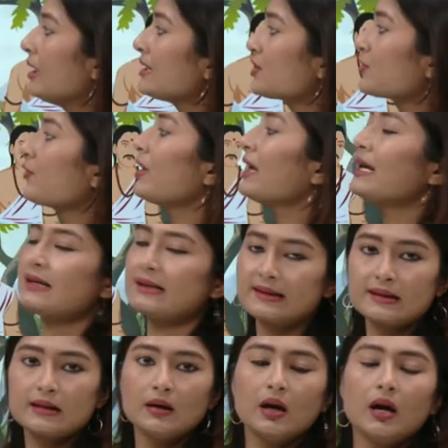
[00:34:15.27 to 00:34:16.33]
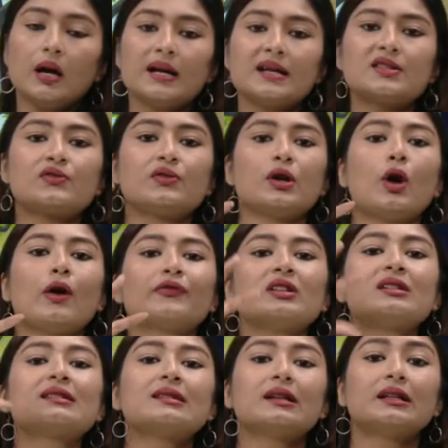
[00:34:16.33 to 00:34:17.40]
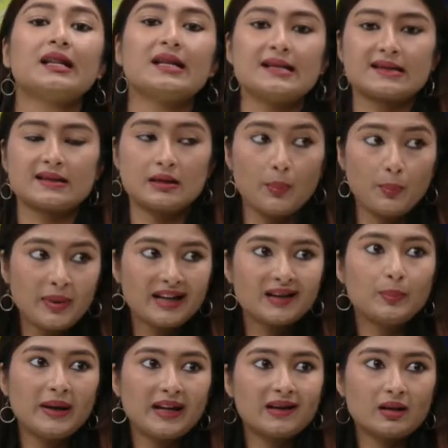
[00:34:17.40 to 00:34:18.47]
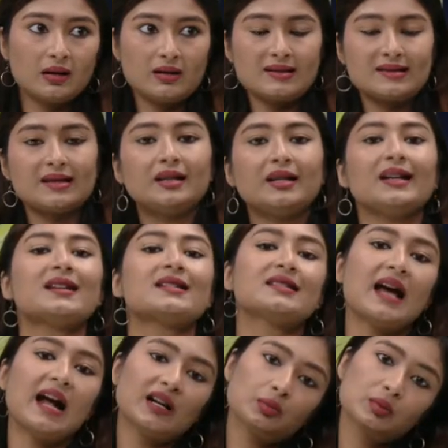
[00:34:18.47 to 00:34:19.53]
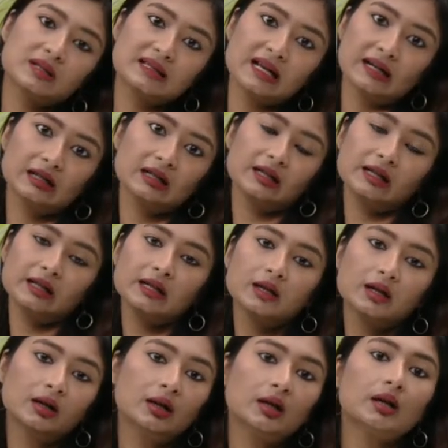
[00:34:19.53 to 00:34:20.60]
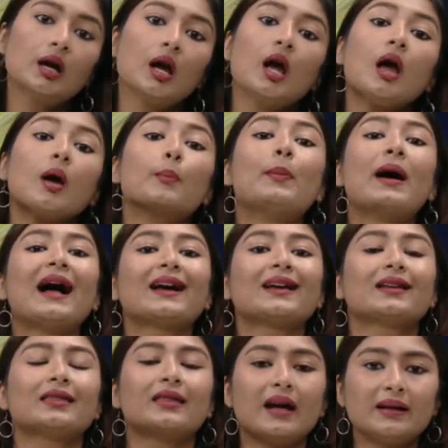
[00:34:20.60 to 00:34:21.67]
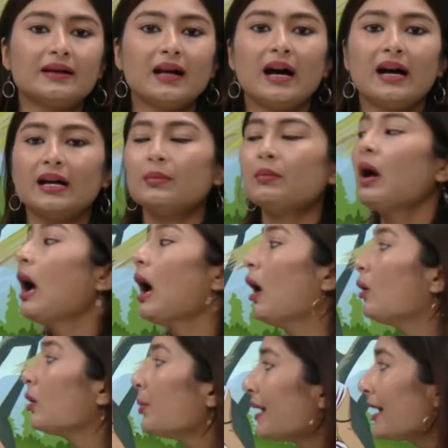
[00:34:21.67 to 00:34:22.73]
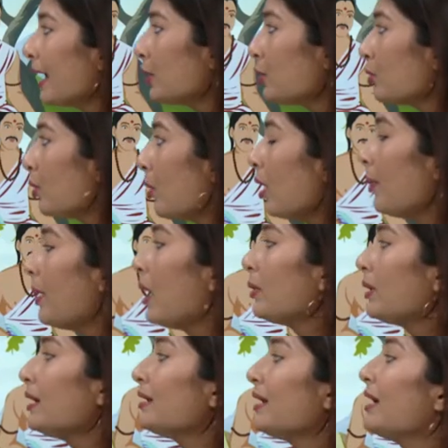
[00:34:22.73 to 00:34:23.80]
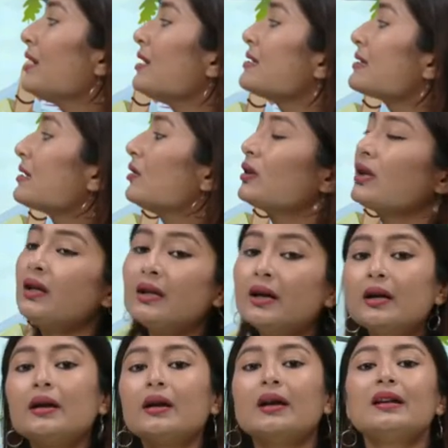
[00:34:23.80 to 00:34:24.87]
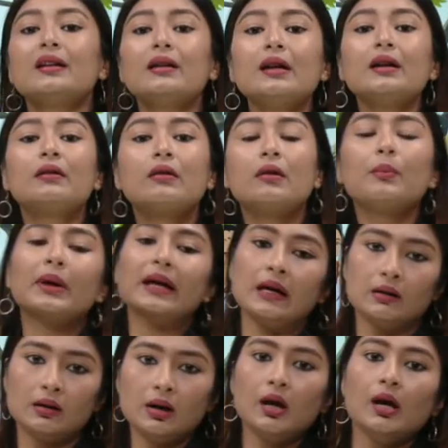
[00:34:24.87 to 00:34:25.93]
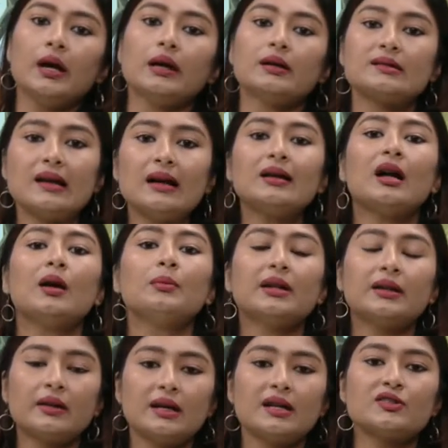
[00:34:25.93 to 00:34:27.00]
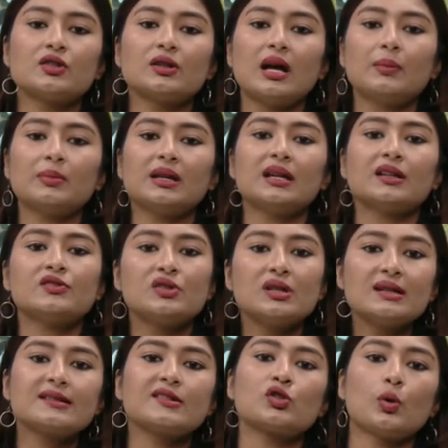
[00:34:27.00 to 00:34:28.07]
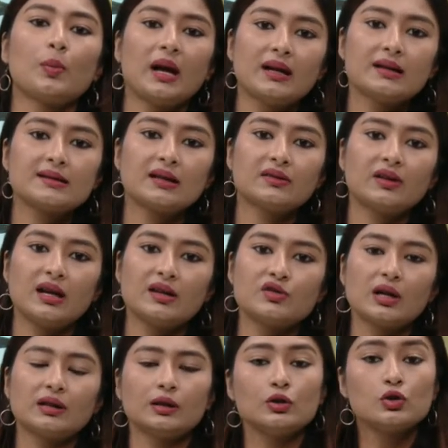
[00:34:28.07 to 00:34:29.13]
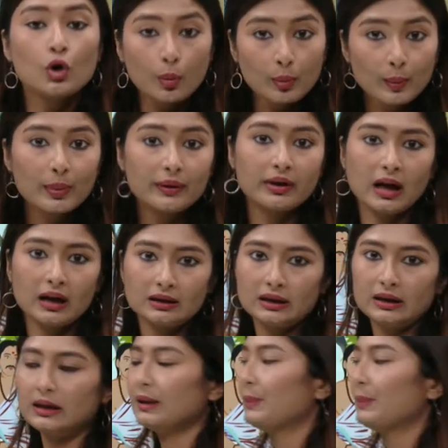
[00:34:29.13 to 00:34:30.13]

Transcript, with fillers: histories, history of the cities, the big, big cities that were settled in here back at that time. How do we get to know about it? There is certain literary remain. Sangam literature naam ki ek cheez hai jo humare saath reh jati hai, jo hume batati